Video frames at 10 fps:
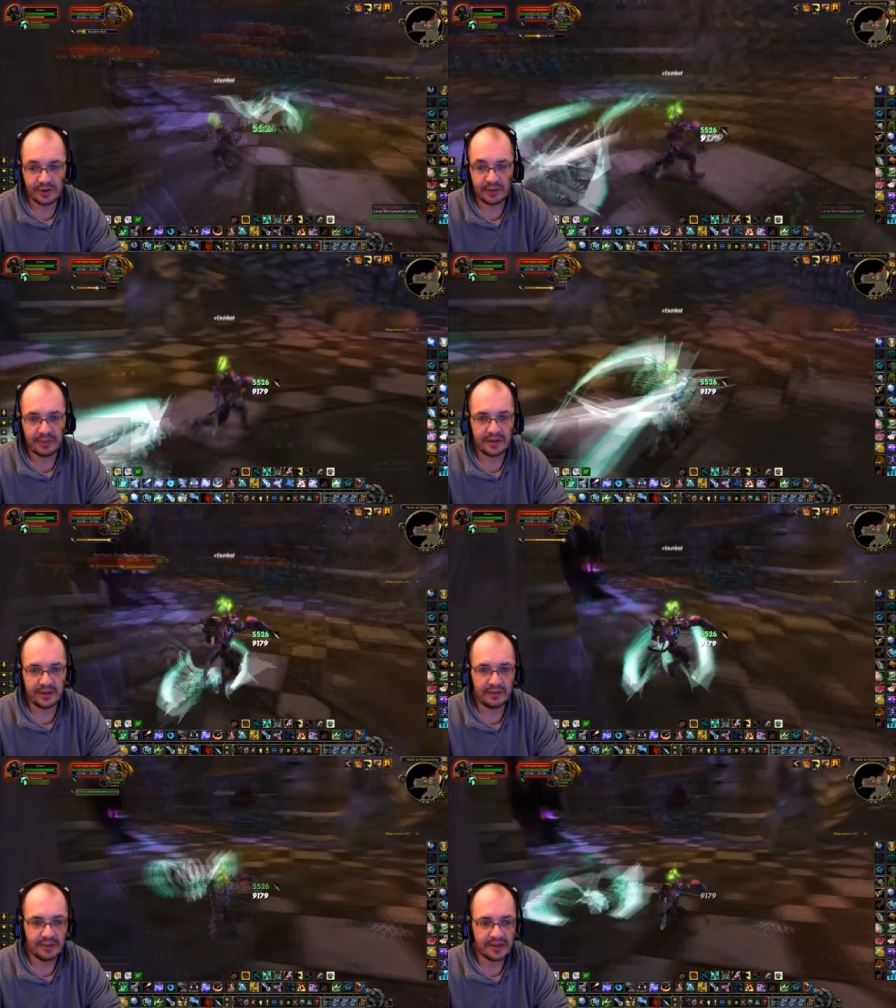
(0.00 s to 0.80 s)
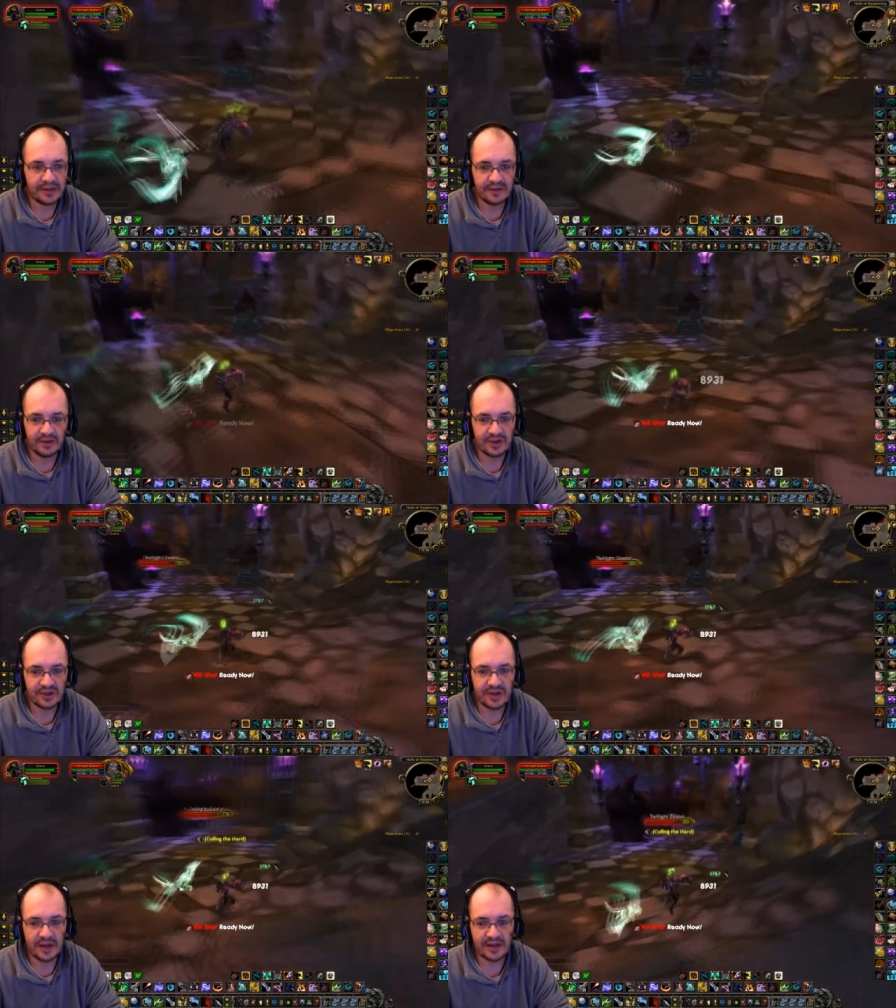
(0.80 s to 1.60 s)
You'll get better DPS if
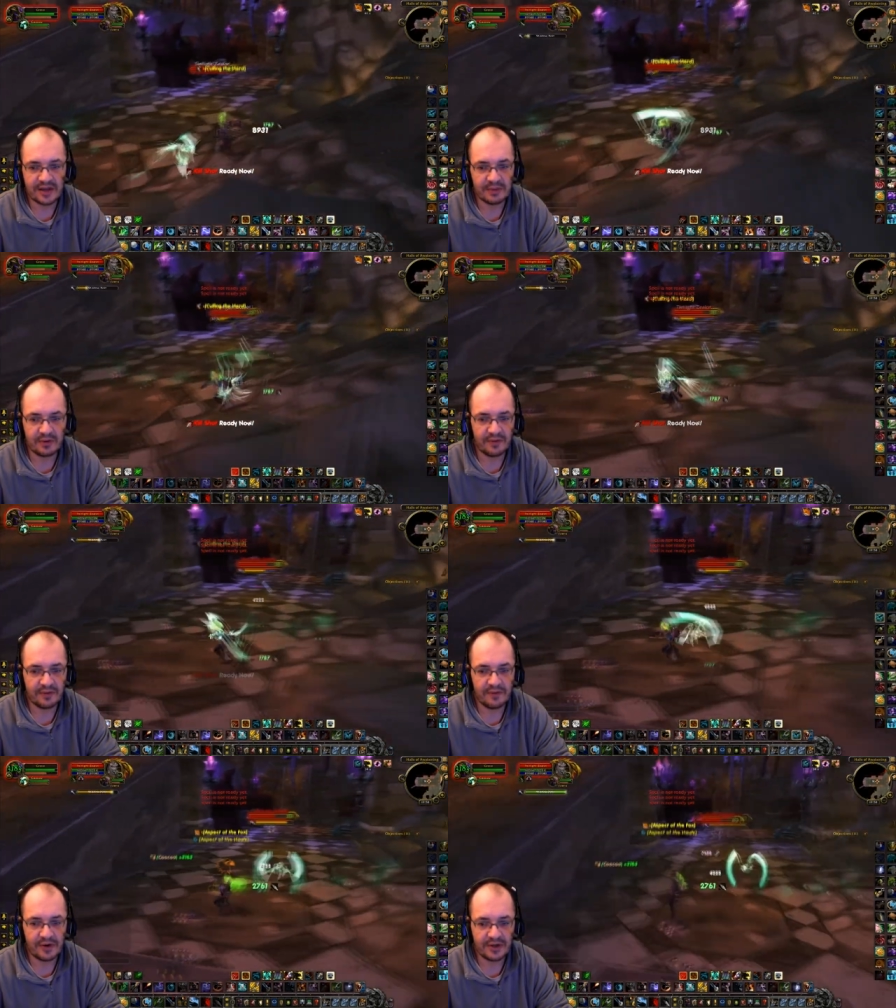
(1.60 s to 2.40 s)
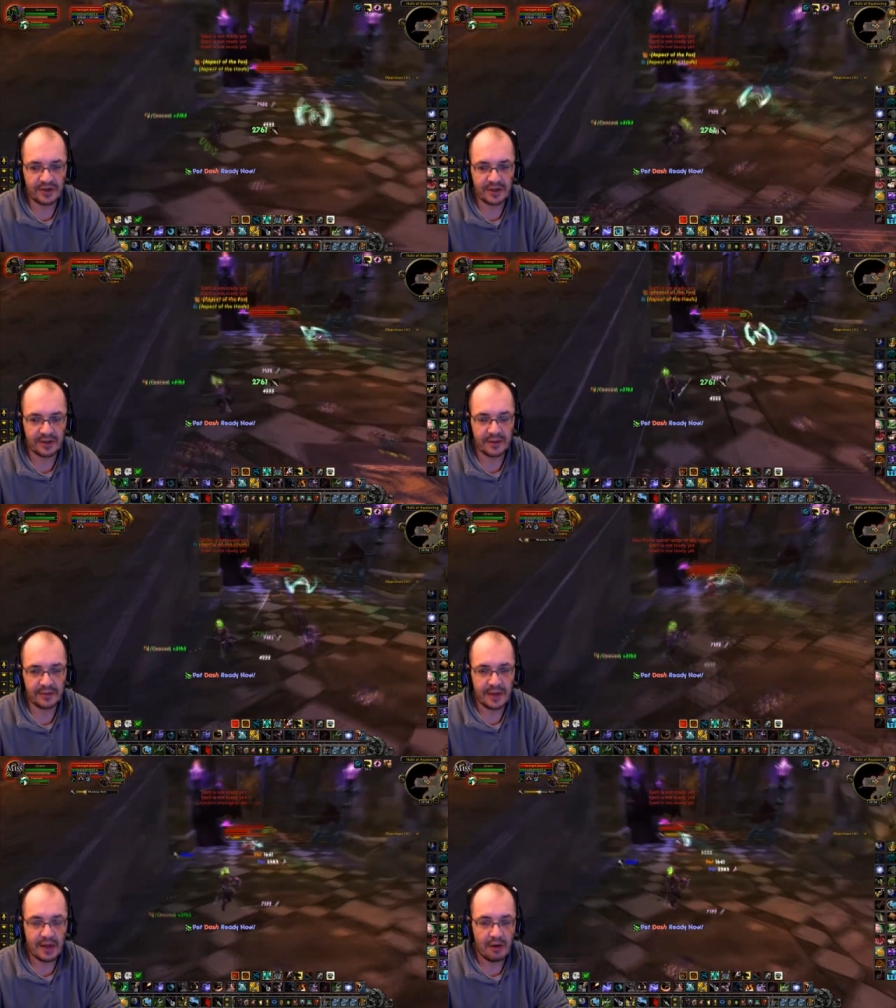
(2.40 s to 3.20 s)
you just stay in aspect of the fox and
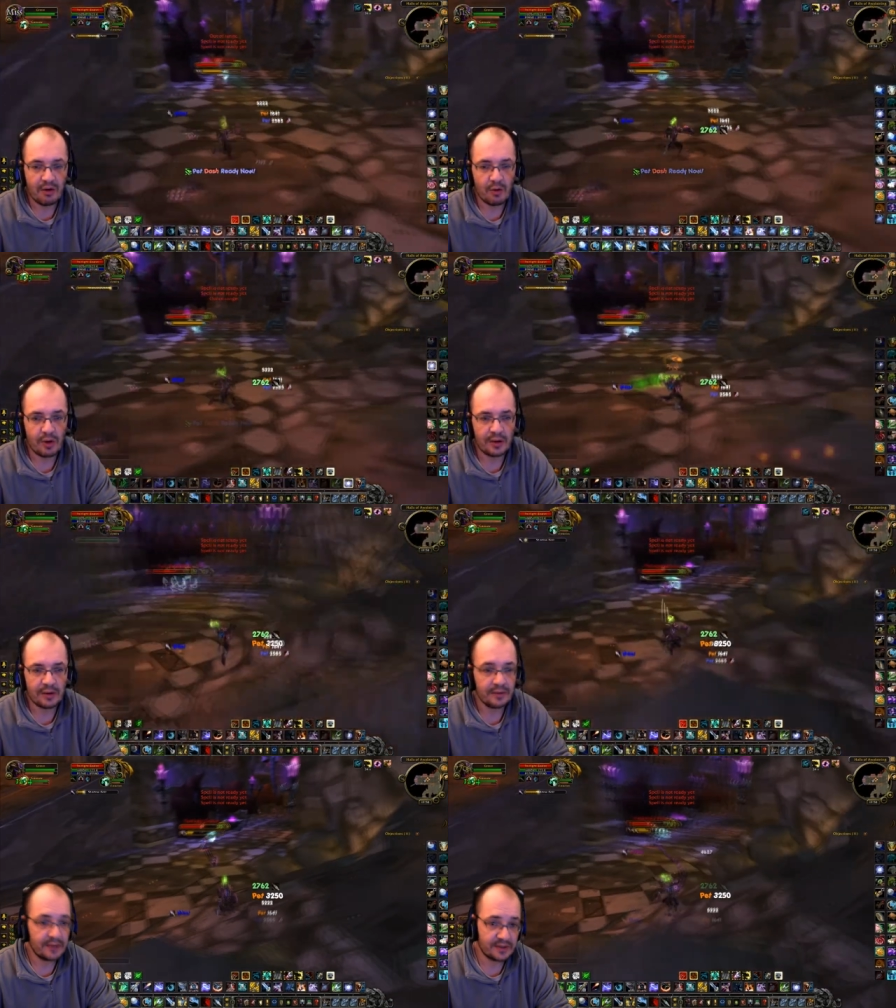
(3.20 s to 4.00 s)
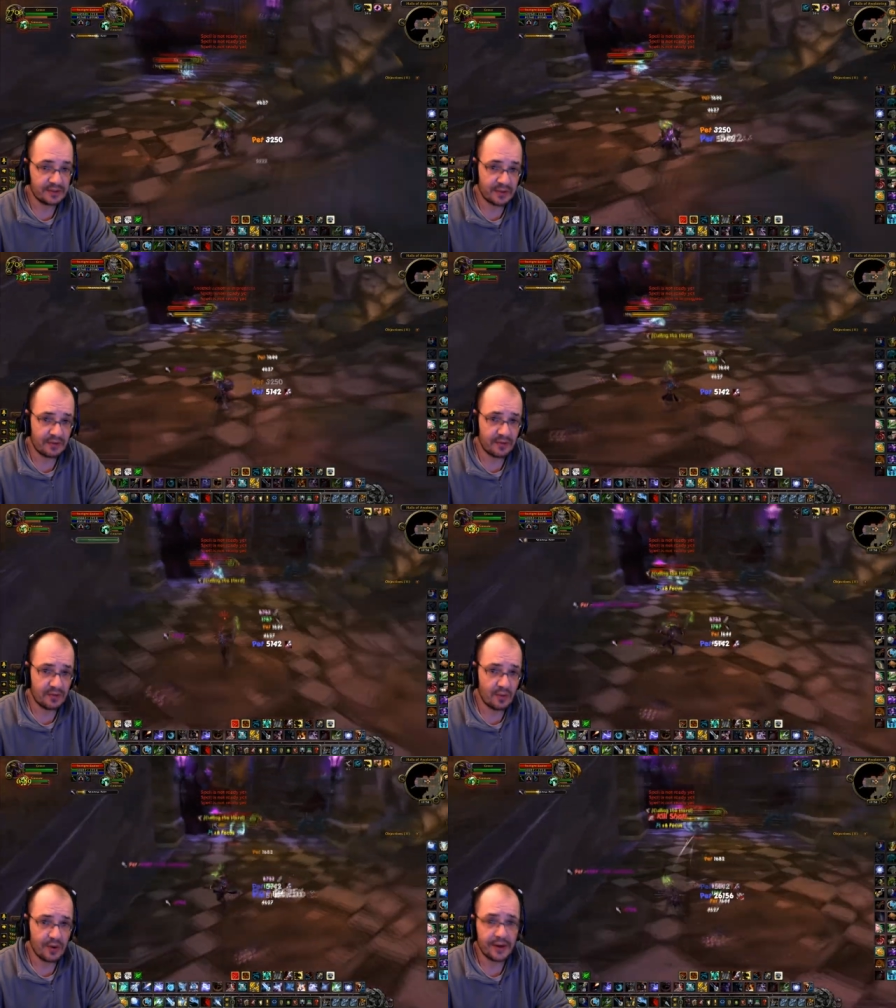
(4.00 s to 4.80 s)
hawk, aspect
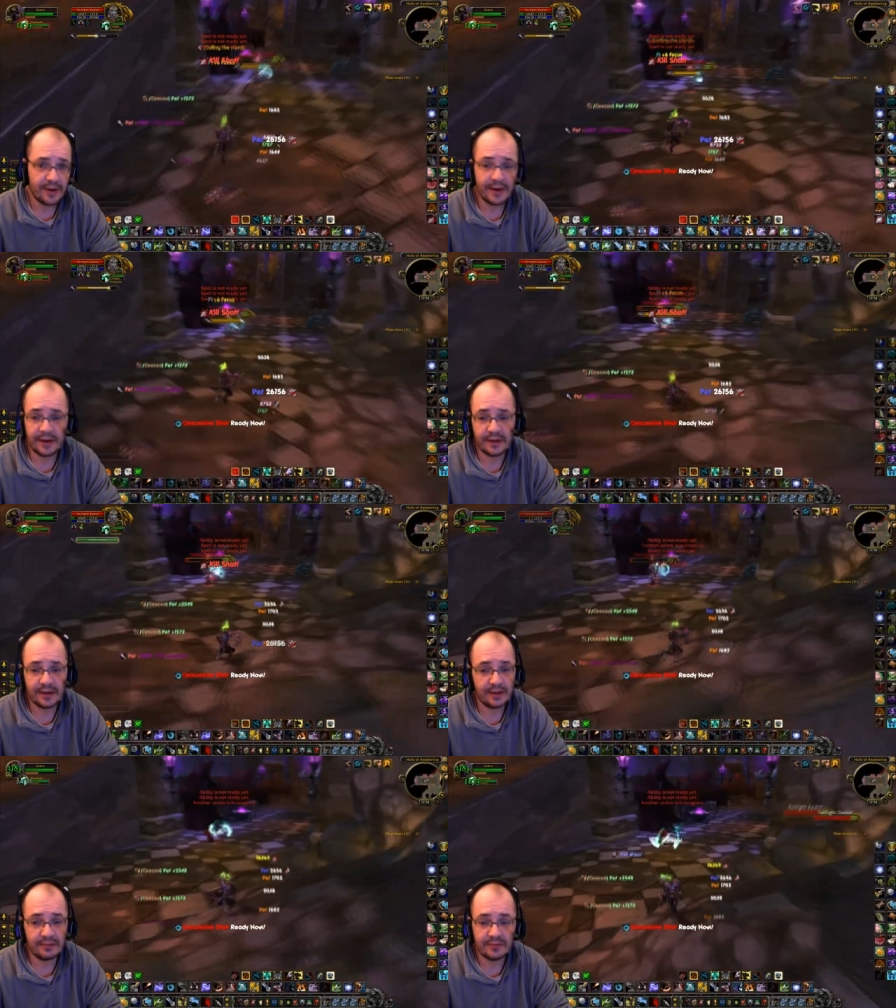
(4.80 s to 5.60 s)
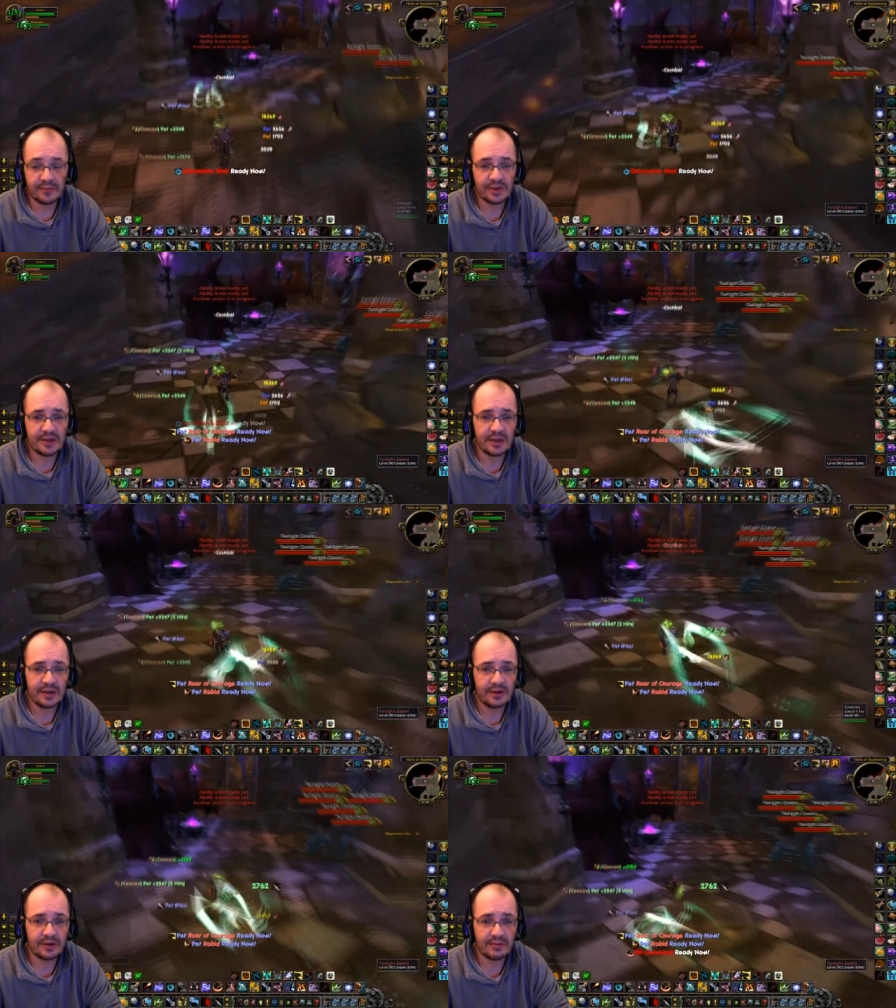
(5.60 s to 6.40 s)
of a hawk, and
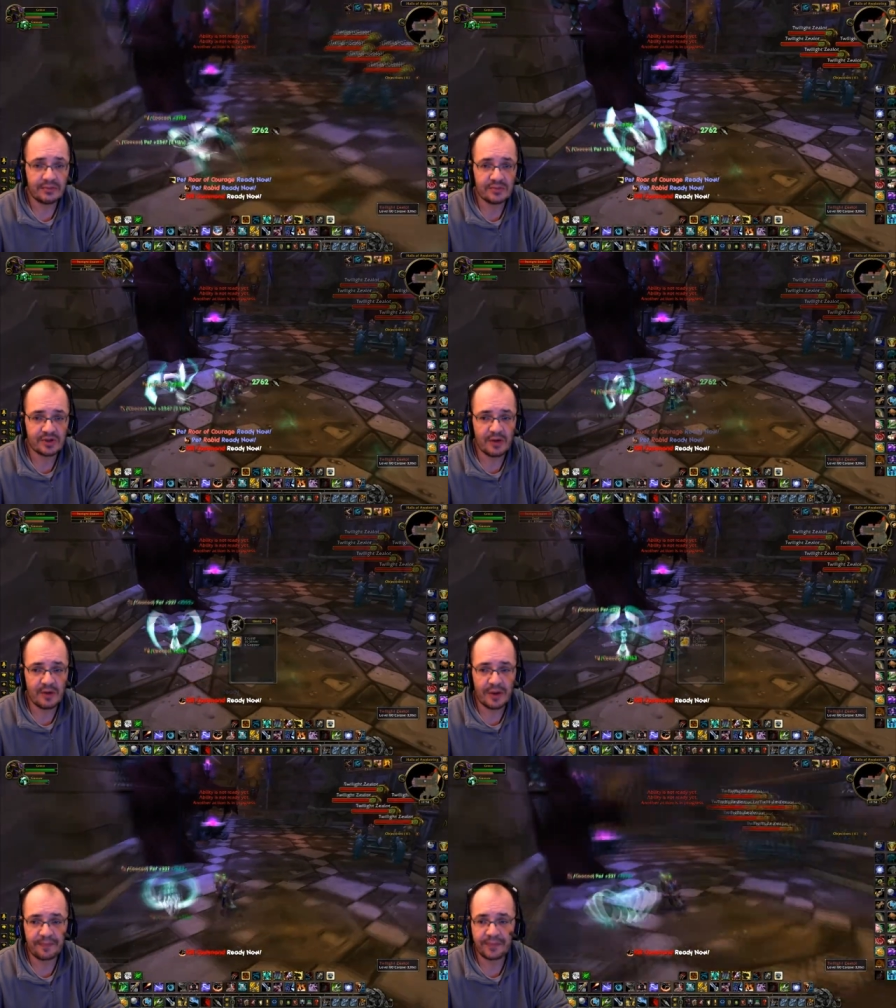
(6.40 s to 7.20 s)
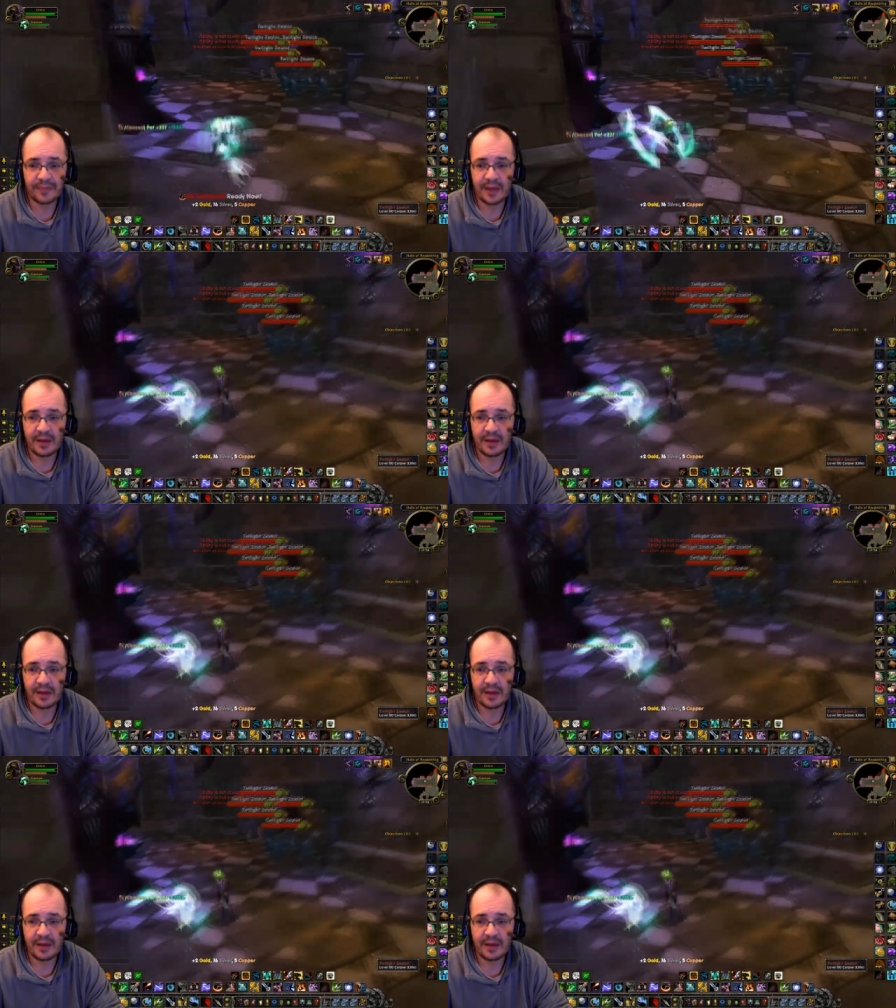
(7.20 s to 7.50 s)
just hit a lot slower.